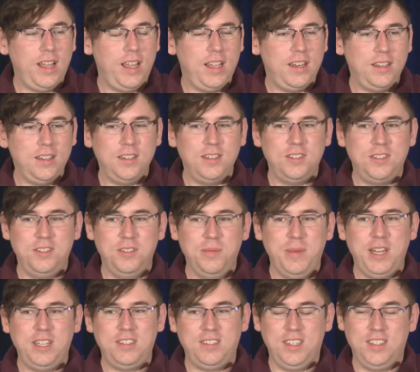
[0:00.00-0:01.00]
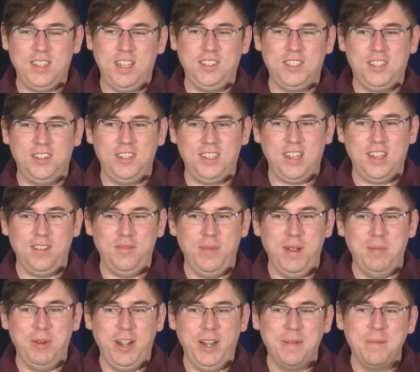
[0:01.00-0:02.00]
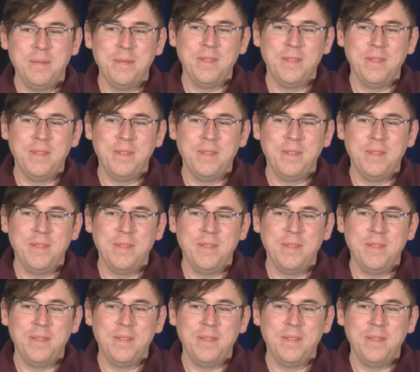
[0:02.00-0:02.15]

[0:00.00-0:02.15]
and in 2 minutes the sensor is out of memory.